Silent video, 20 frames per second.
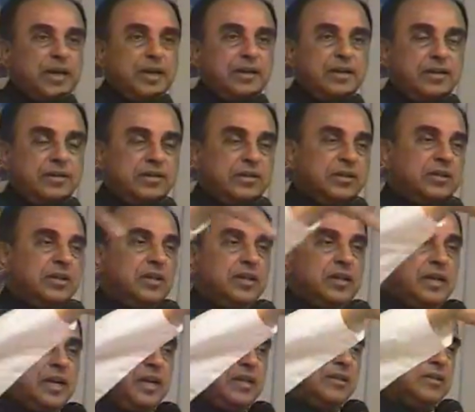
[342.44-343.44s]
Island
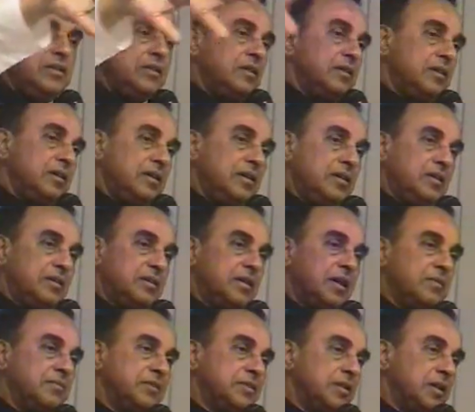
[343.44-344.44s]
and
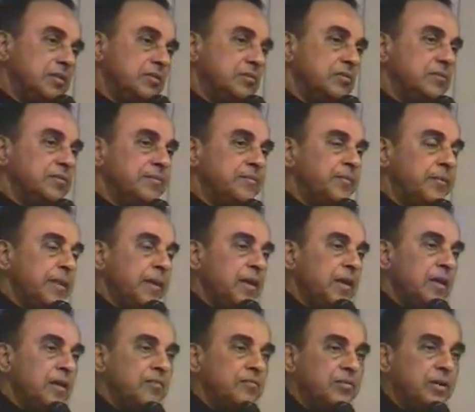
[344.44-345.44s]
Rama Setu.
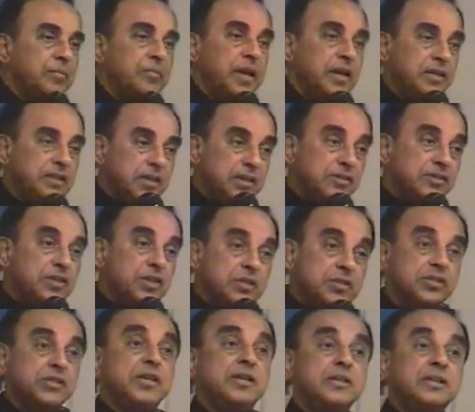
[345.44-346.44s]
From
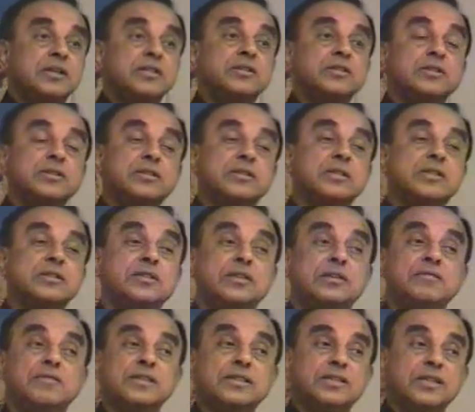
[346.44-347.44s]
1860, this
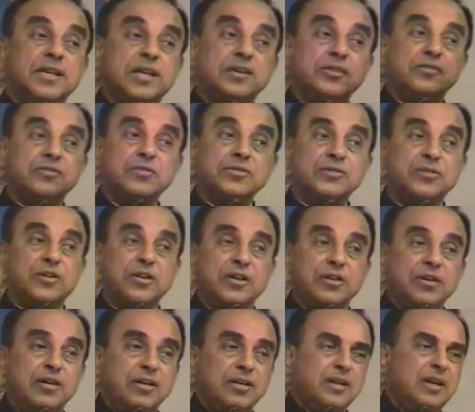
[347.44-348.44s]
investigation was
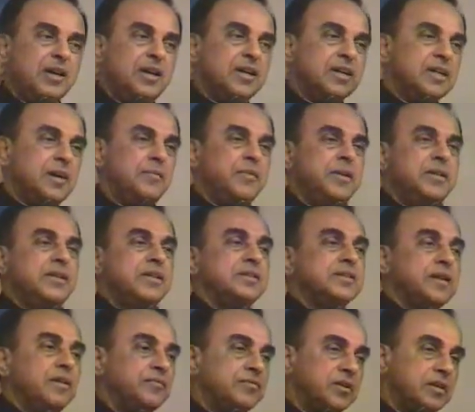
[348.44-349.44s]
going on.
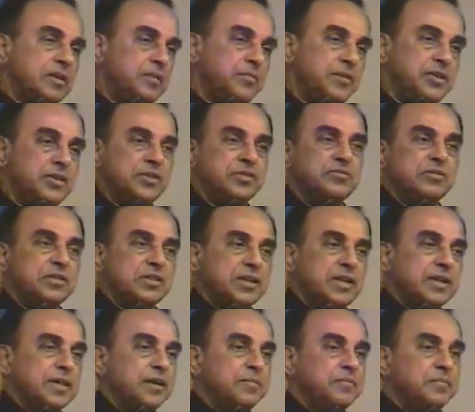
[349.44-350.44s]
Committees after committees were
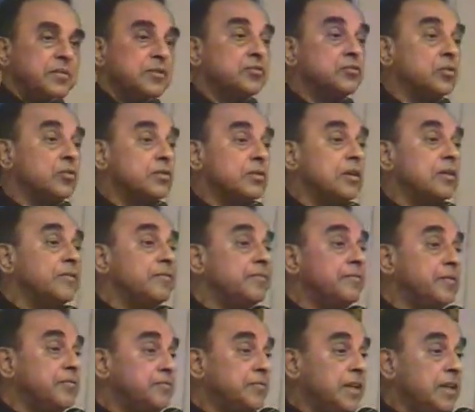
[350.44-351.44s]
set up. A total
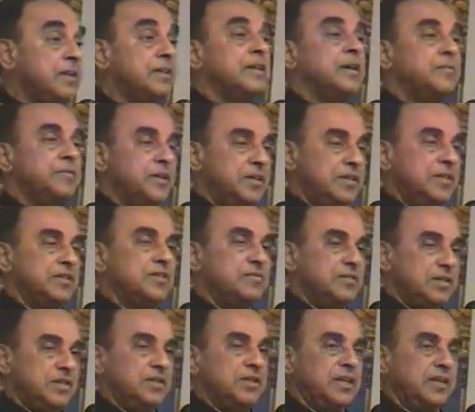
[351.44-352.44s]
of 15 committees
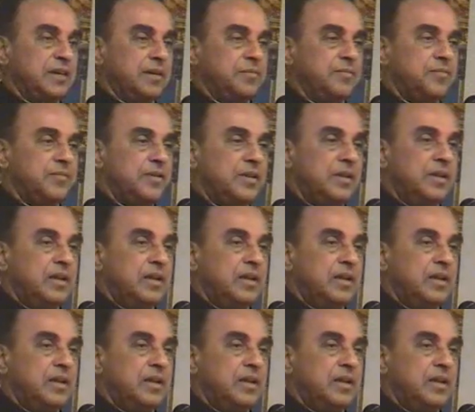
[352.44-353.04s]
were set up,